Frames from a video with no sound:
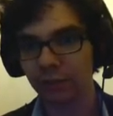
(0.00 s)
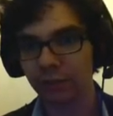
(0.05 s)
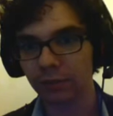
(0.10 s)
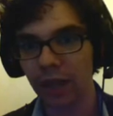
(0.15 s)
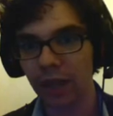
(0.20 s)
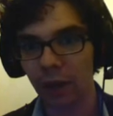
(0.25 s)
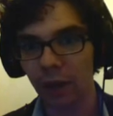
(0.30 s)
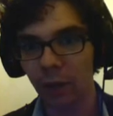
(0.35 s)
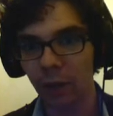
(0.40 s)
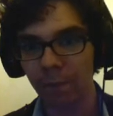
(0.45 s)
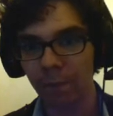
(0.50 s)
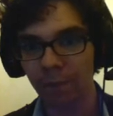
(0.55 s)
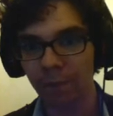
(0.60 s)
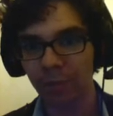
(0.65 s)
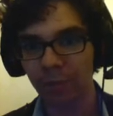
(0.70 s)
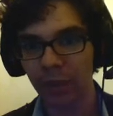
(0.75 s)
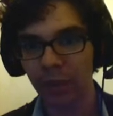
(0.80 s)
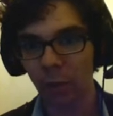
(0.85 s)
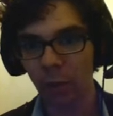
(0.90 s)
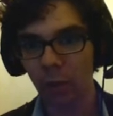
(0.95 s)
Now,
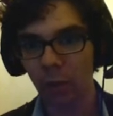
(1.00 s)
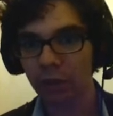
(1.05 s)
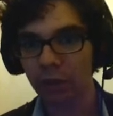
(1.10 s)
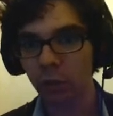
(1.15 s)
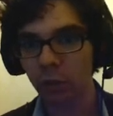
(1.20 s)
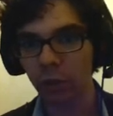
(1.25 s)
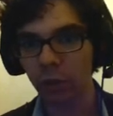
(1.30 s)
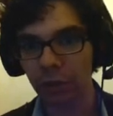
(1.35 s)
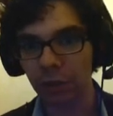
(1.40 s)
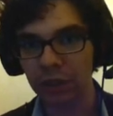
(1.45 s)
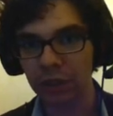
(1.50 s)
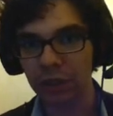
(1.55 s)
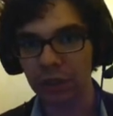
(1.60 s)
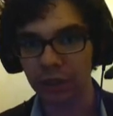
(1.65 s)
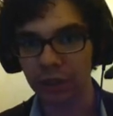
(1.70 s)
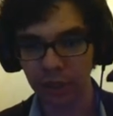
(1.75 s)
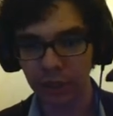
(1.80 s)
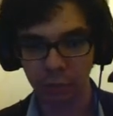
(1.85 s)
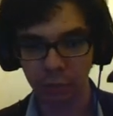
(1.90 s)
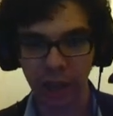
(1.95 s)
what's cool about
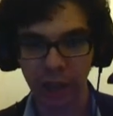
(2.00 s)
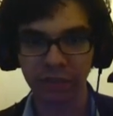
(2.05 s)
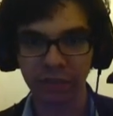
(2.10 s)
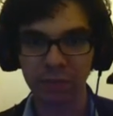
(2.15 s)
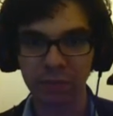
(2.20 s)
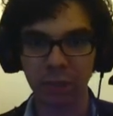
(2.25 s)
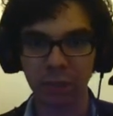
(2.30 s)
this is that we have a